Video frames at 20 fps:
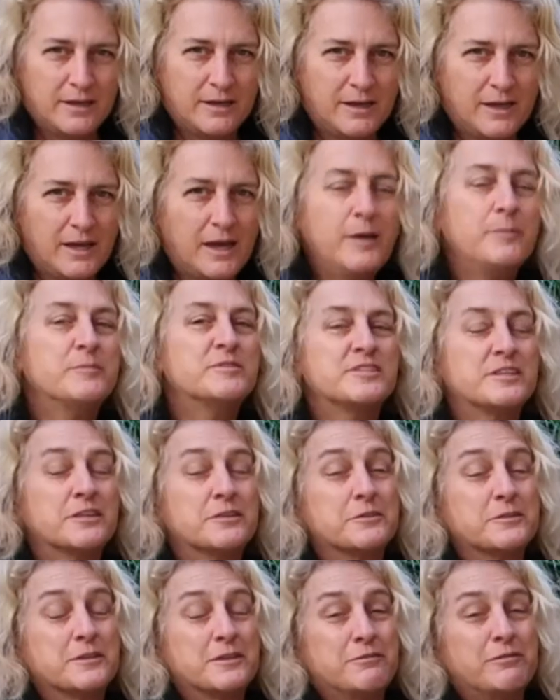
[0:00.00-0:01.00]
I am
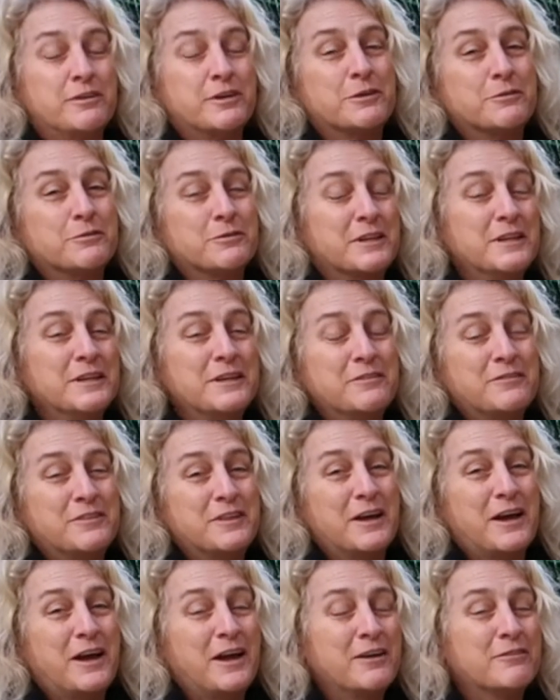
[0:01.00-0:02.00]
secretly very relieved
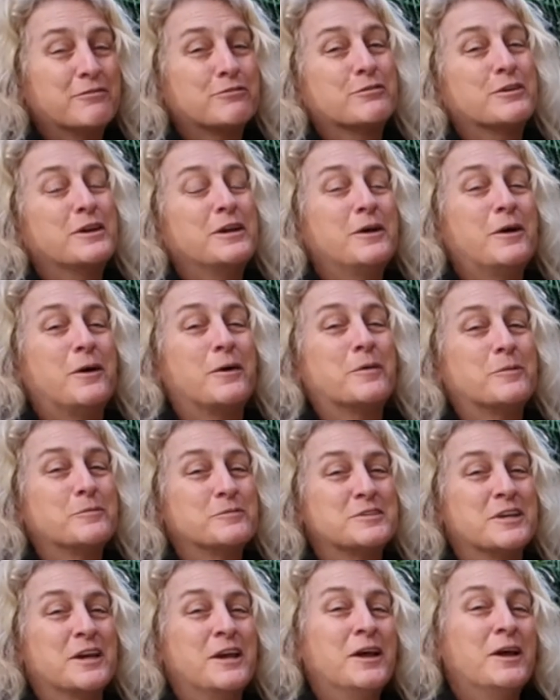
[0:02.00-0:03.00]
that I have
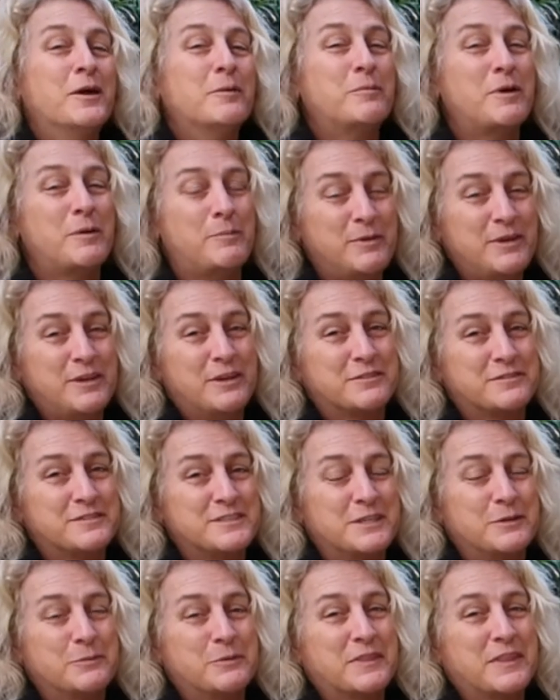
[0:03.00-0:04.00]
rearmed my
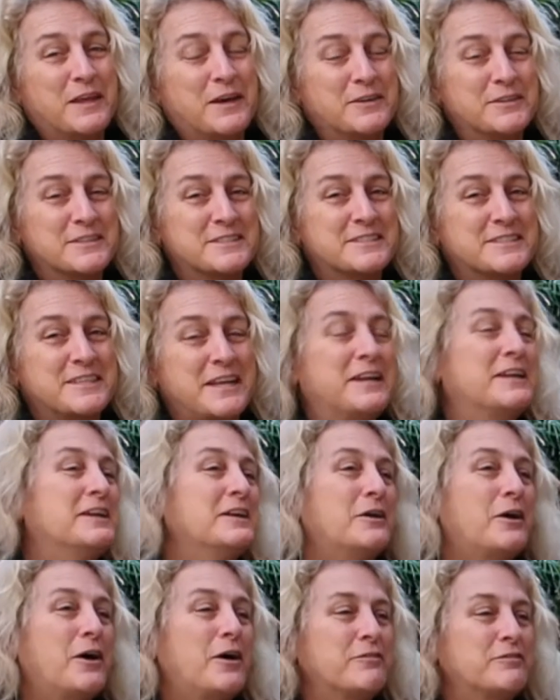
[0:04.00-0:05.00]
PFD without setting
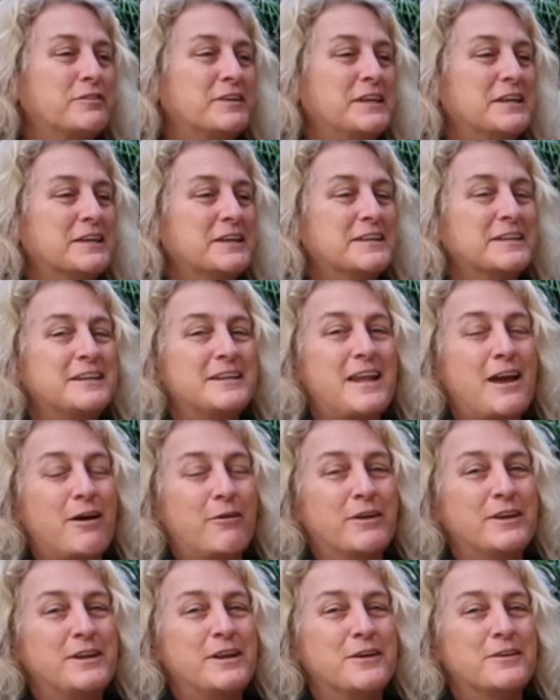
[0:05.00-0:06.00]
it off again. And now
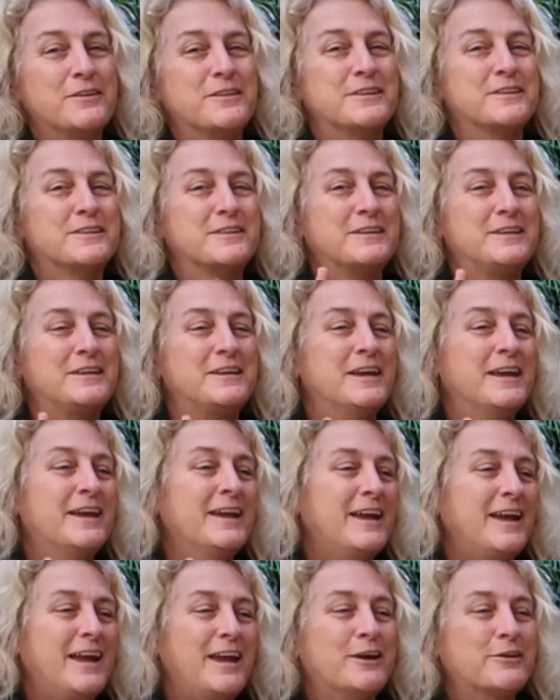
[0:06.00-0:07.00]
I know that the
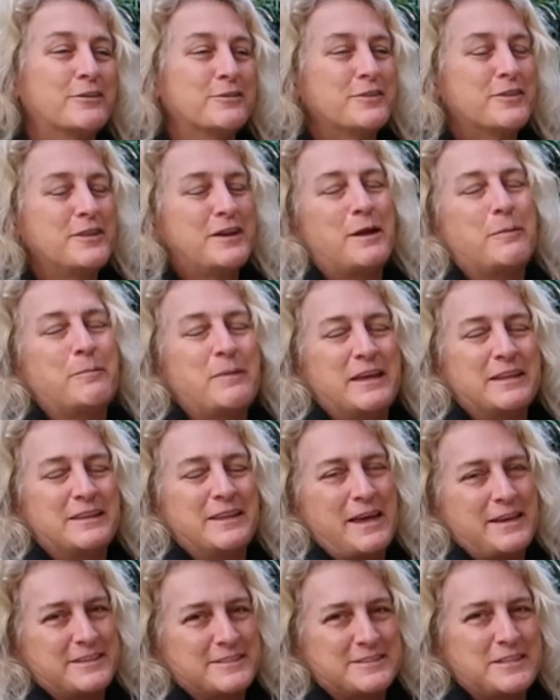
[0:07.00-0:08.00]
error that I made
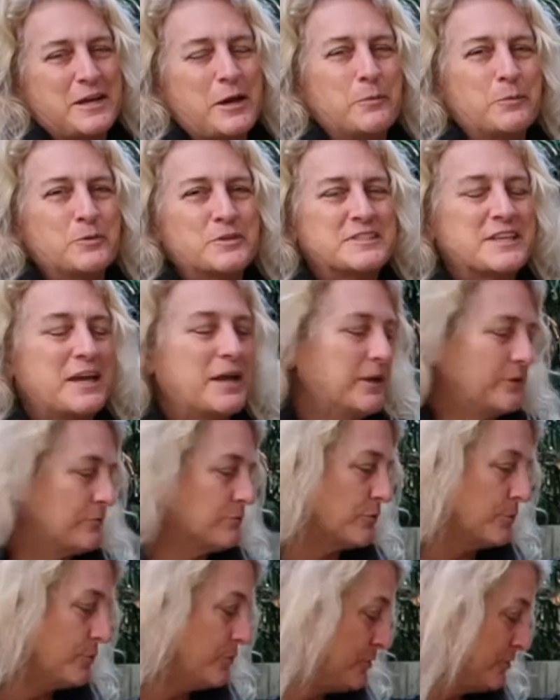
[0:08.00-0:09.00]
last time was I had
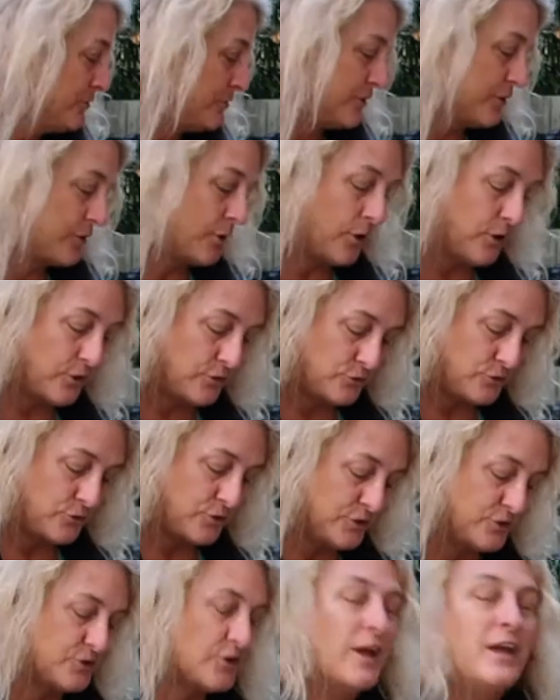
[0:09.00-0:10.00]
removed the
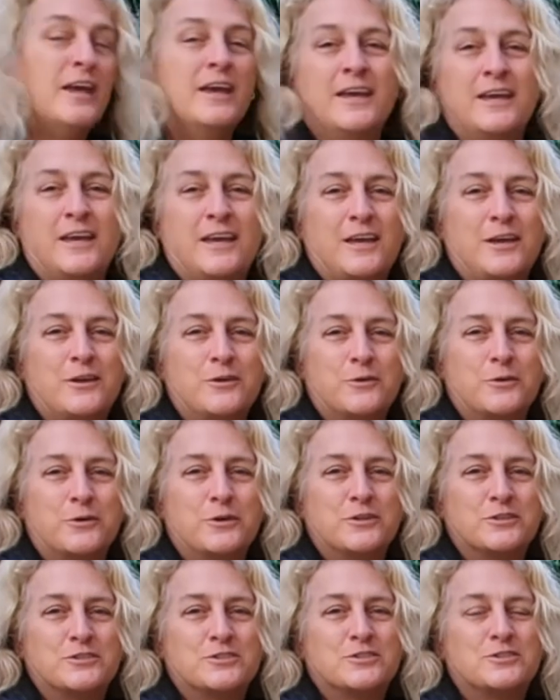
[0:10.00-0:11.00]
cartridge in
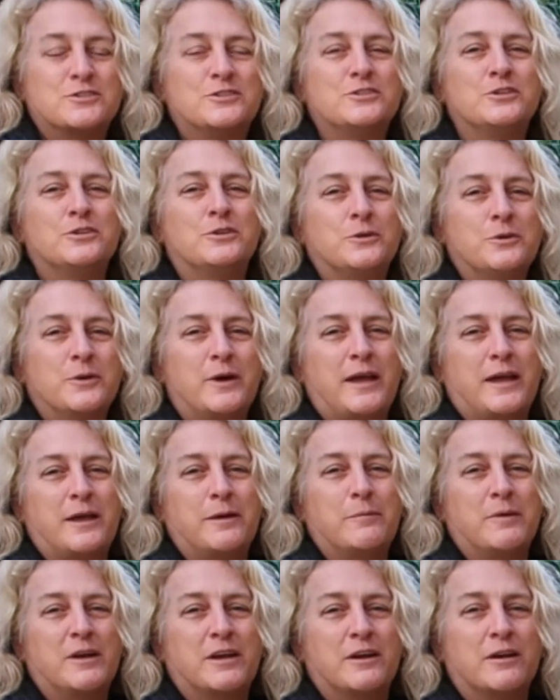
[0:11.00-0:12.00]
order to do a
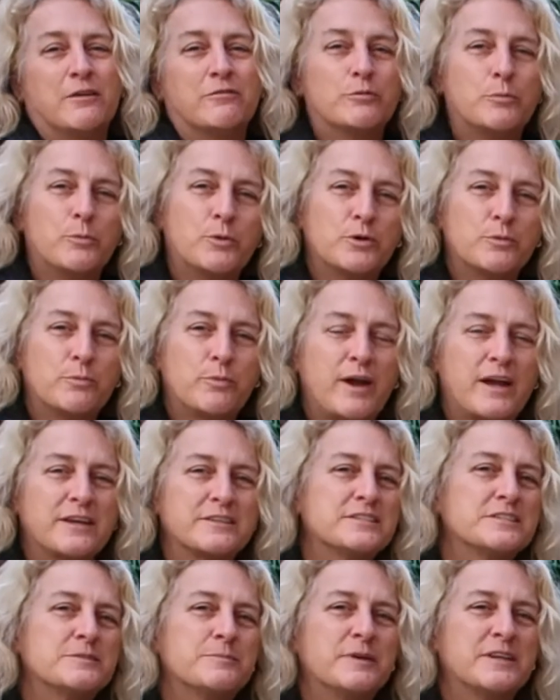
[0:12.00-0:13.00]
man overboard
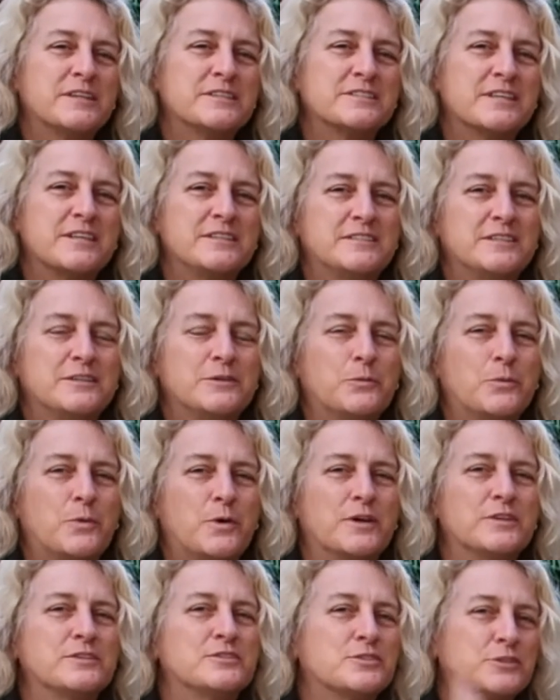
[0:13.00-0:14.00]
practice because I didn't
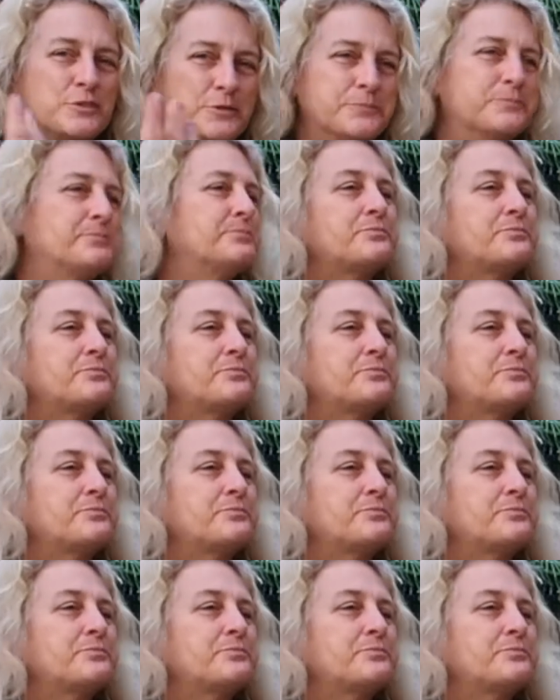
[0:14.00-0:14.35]
want to